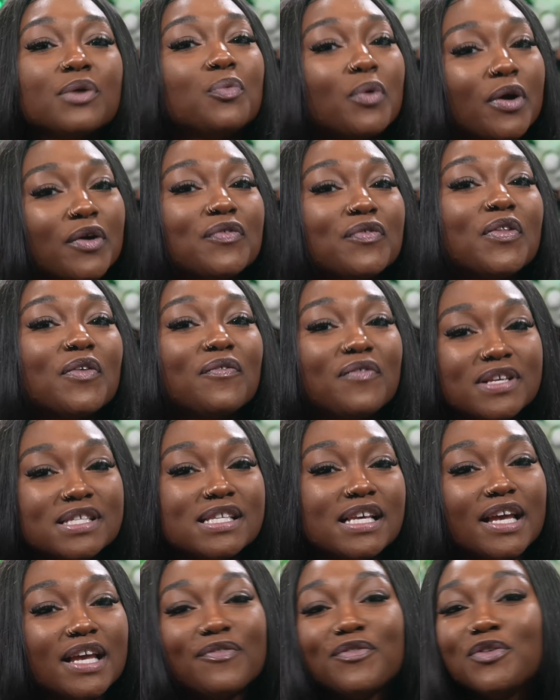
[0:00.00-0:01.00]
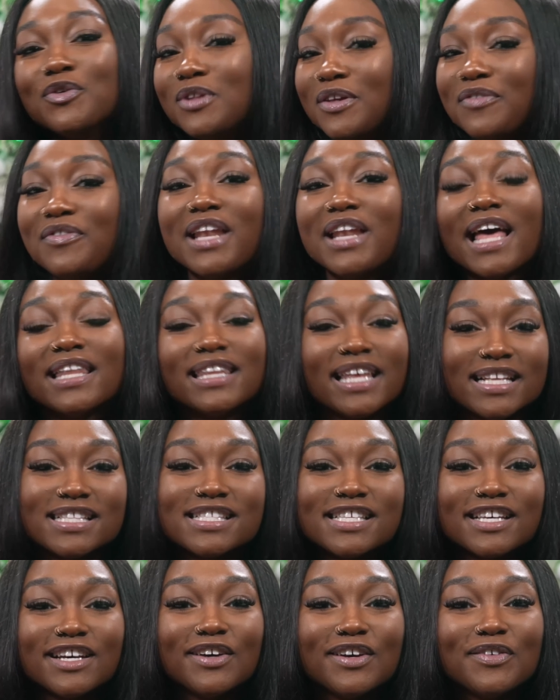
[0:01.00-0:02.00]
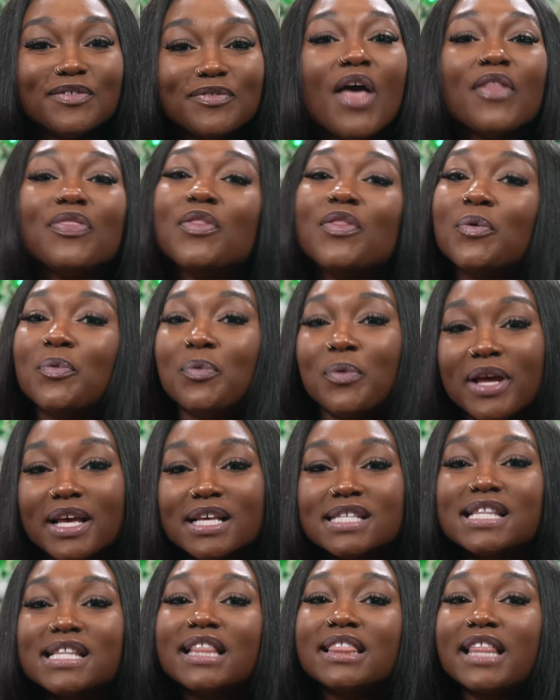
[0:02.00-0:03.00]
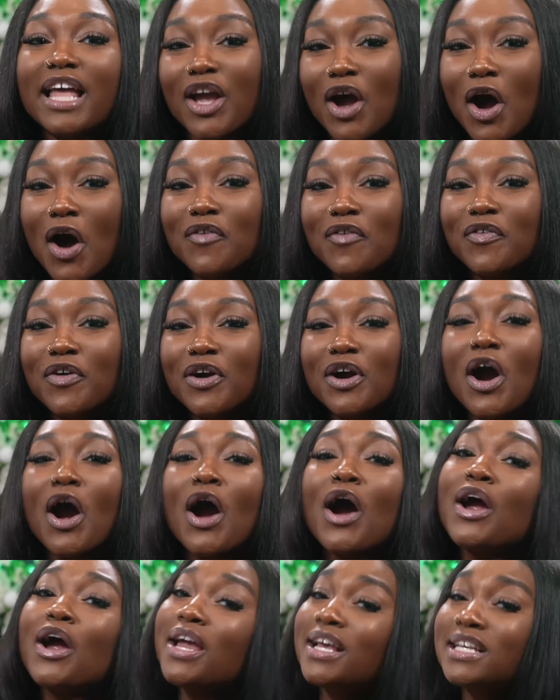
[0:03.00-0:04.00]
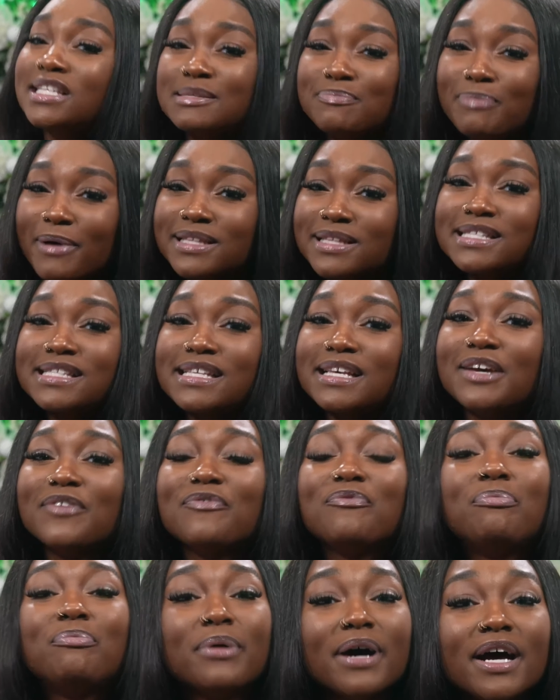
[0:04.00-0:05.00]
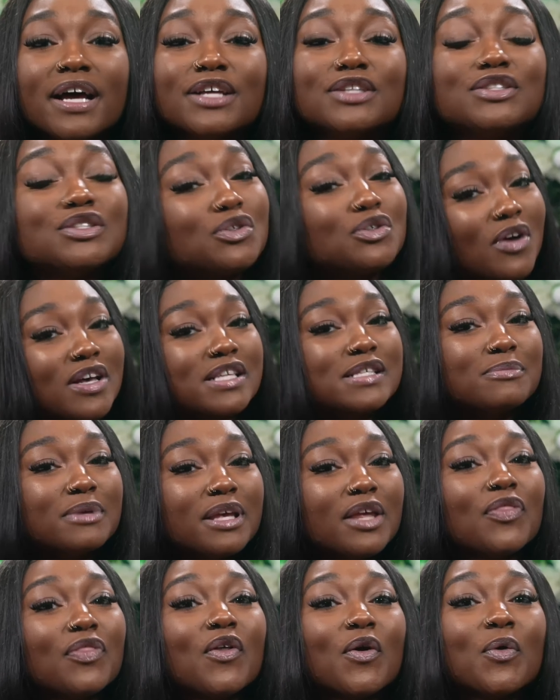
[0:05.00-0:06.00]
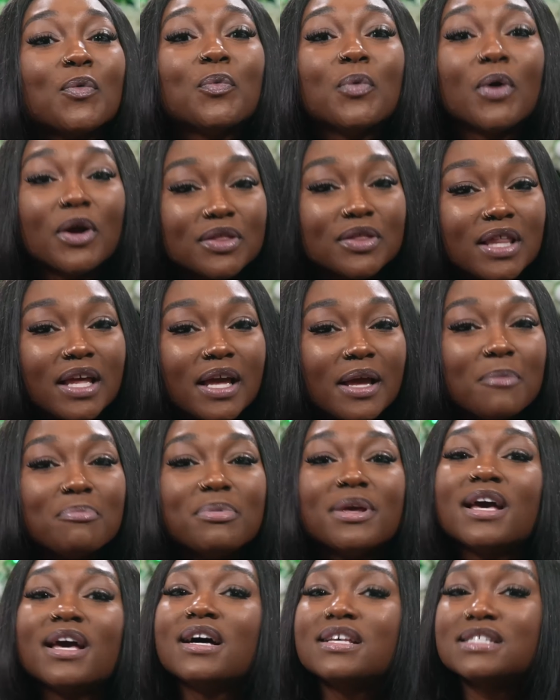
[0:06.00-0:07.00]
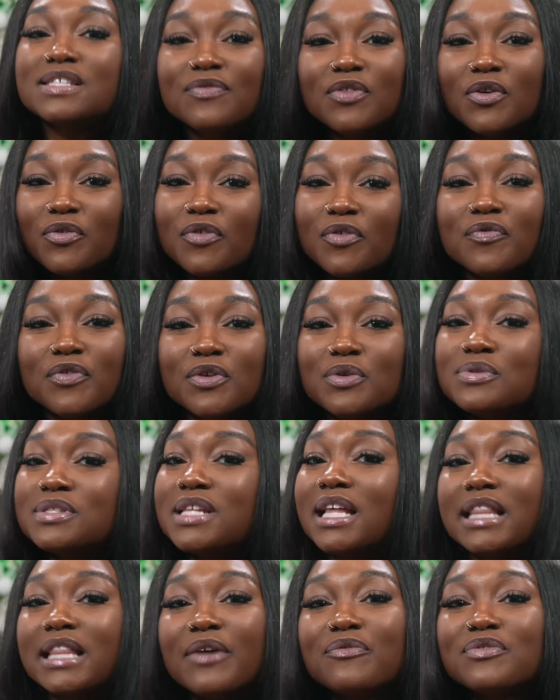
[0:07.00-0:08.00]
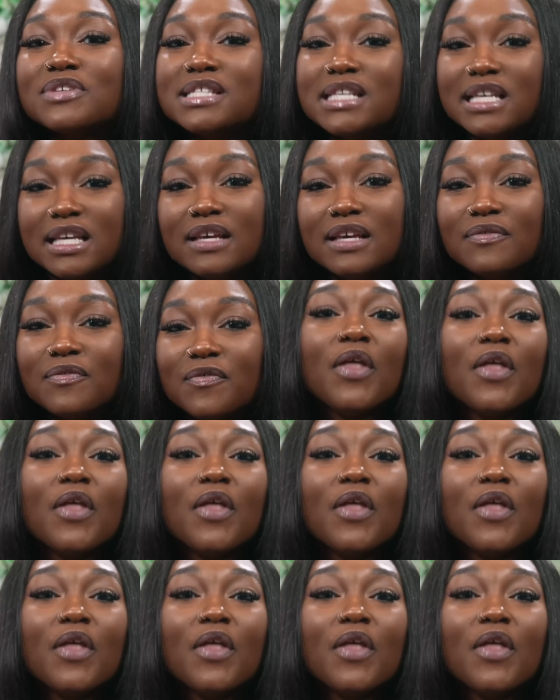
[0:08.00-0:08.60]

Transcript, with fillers: worth the visit if you live in Atlanta. The wigs that they offer are expensive, but trust me, they're worth it because of the reviews that they receive.